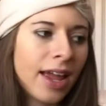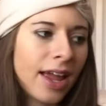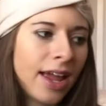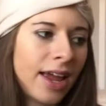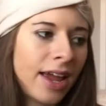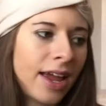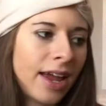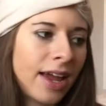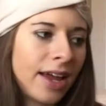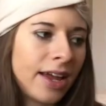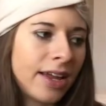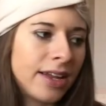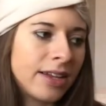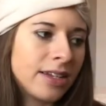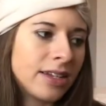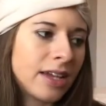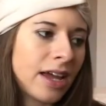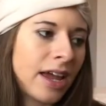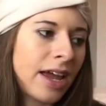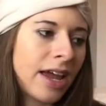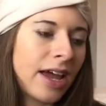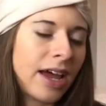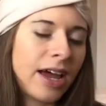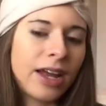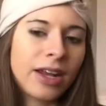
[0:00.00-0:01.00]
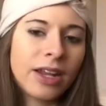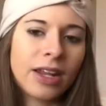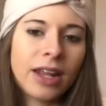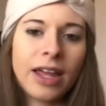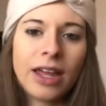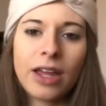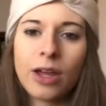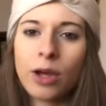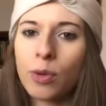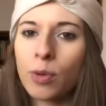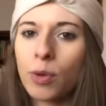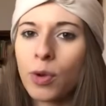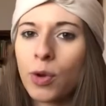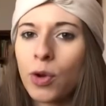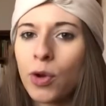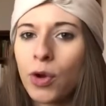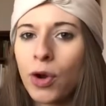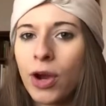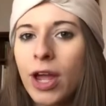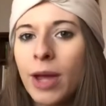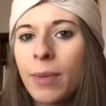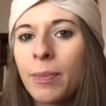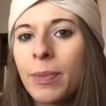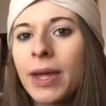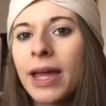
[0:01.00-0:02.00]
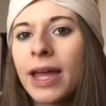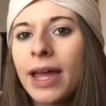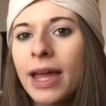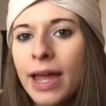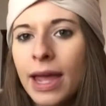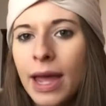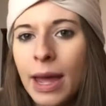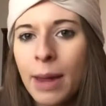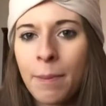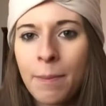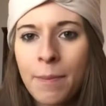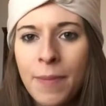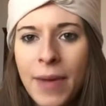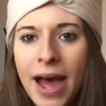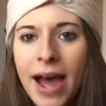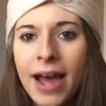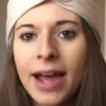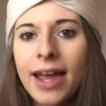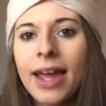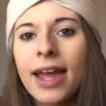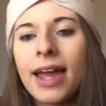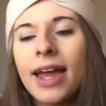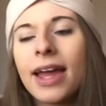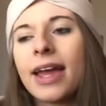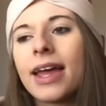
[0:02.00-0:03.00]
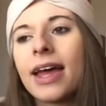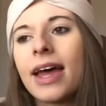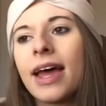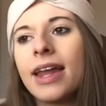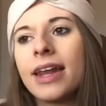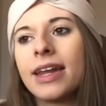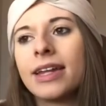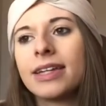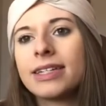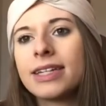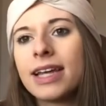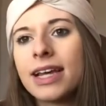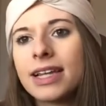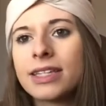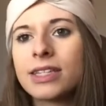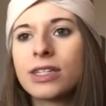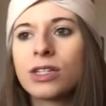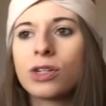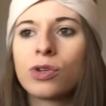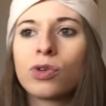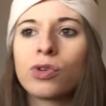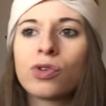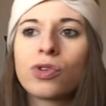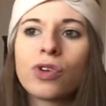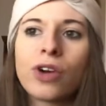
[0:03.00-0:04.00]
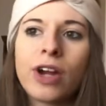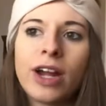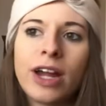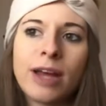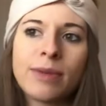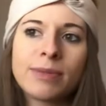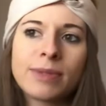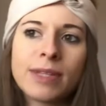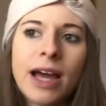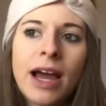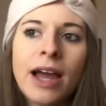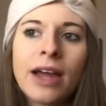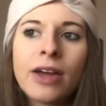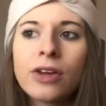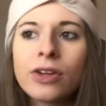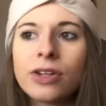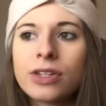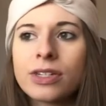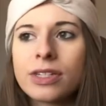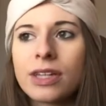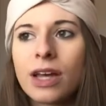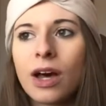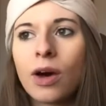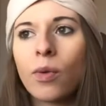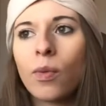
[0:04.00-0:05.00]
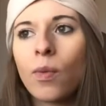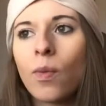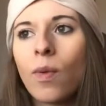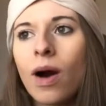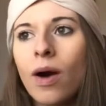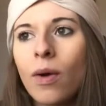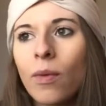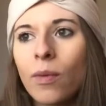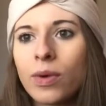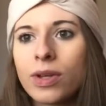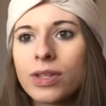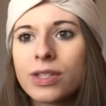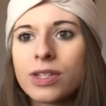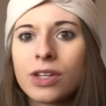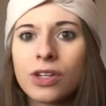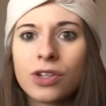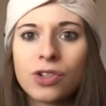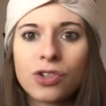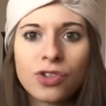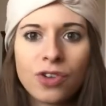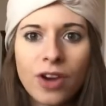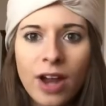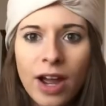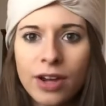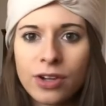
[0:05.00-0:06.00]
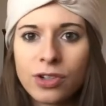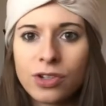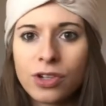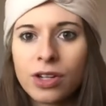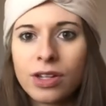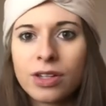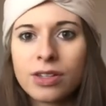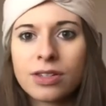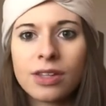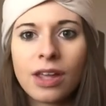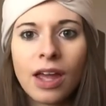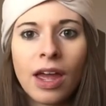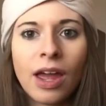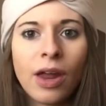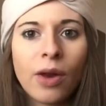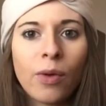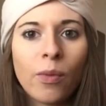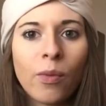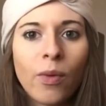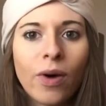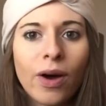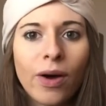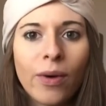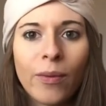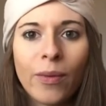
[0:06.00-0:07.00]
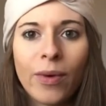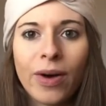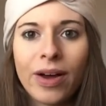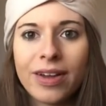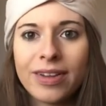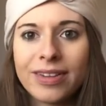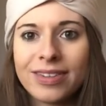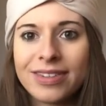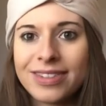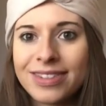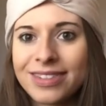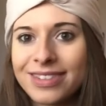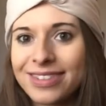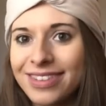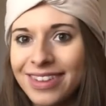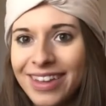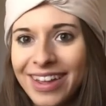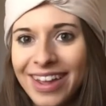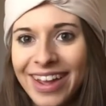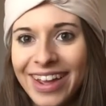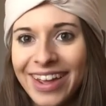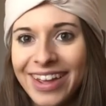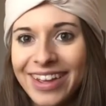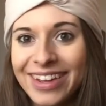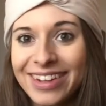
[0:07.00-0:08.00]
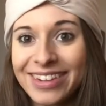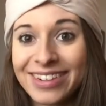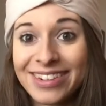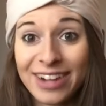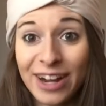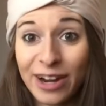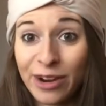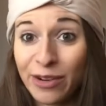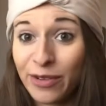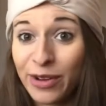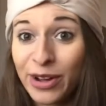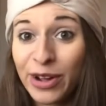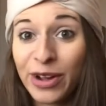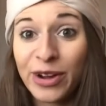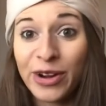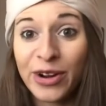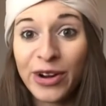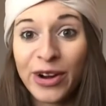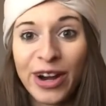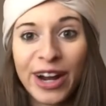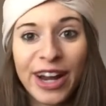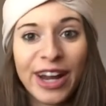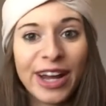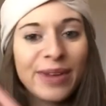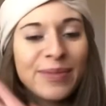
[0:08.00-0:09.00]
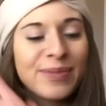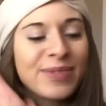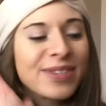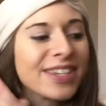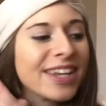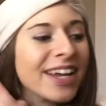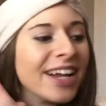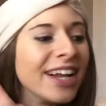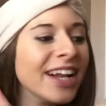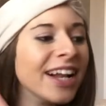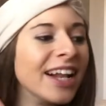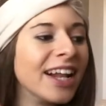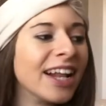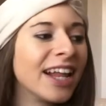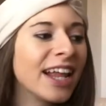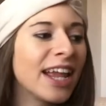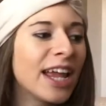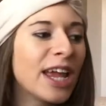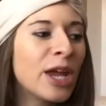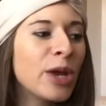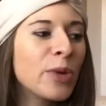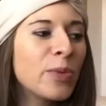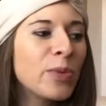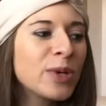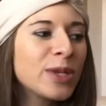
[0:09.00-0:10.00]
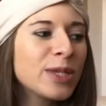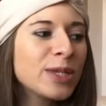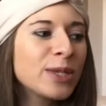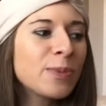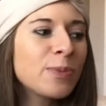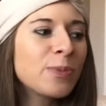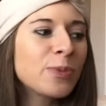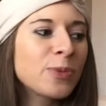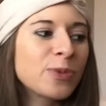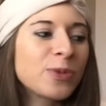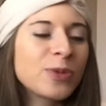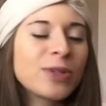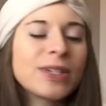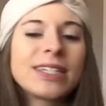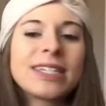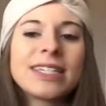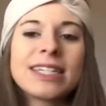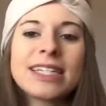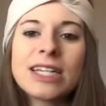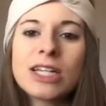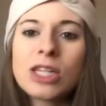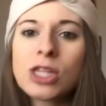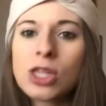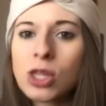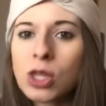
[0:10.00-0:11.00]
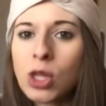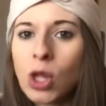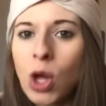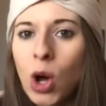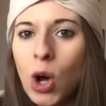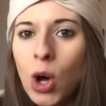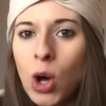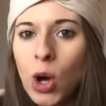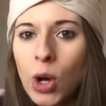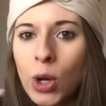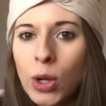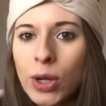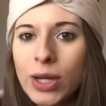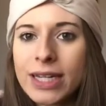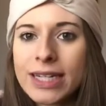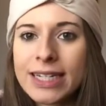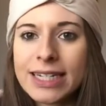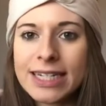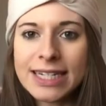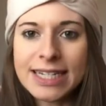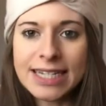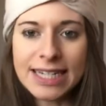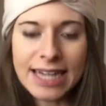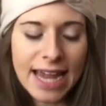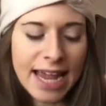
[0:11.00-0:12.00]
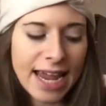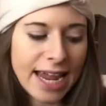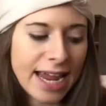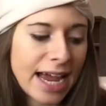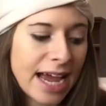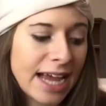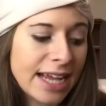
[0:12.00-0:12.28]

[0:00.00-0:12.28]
And I had like cramping and backache and intestinal cramps. I couldn't tell what was contractions and what was like diarrhea cramps. It was a pretty long day.